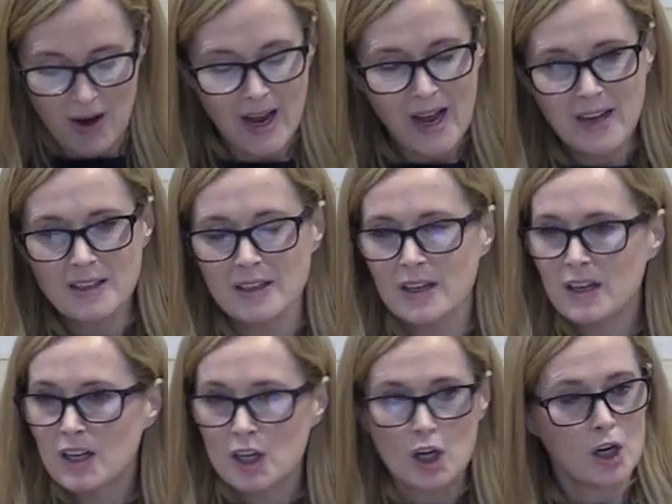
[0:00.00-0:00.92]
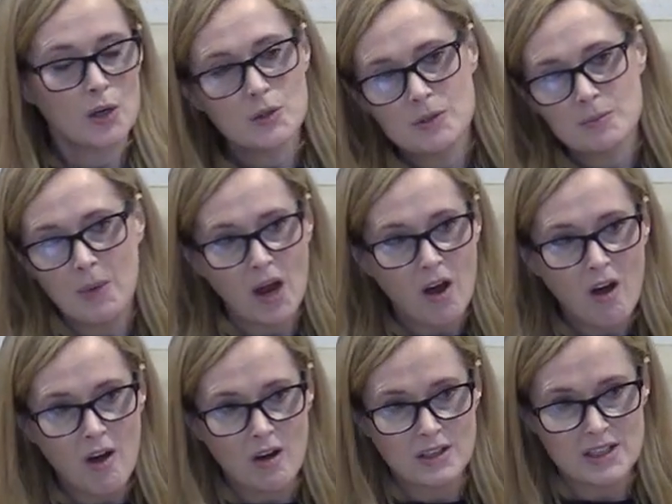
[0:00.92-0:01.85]
I hadn't closed my
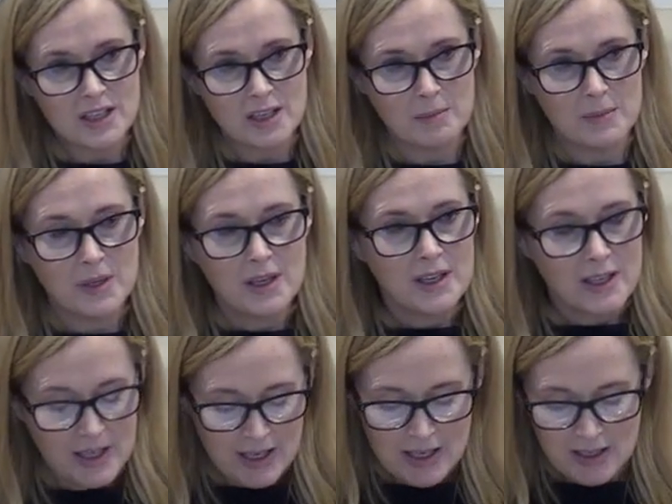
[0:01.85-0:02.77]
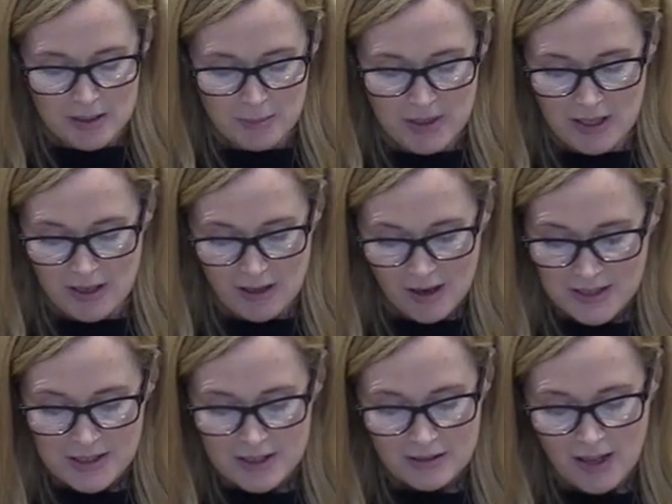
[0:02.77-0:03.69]
heart to Him healing me, I
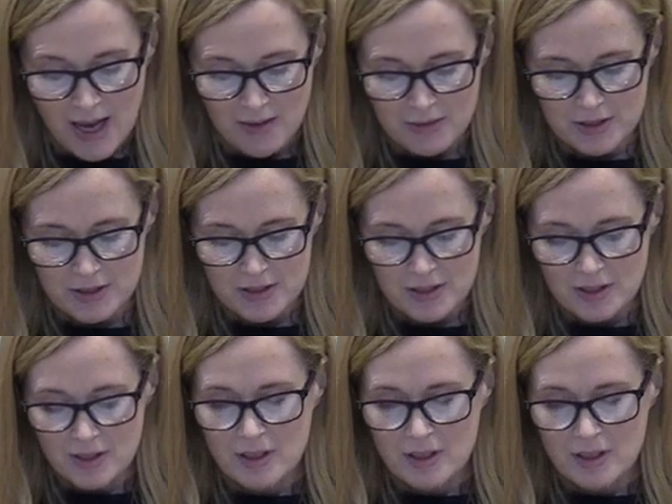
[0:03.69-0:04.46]
still haven't.